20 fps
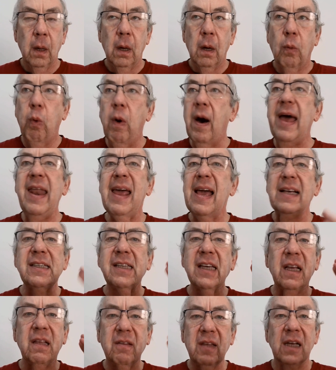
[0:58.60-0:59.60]
What is
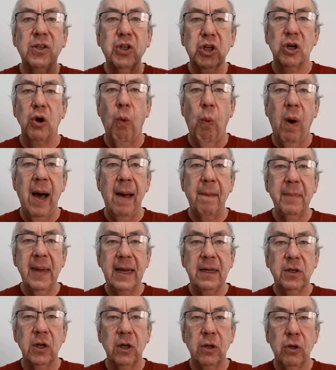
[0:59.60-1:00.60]
it that you want
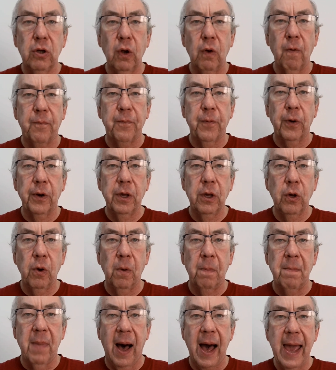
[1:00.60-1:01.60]
me to do for you,
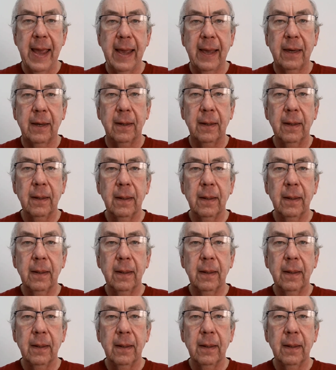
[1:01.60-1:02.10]
Mike?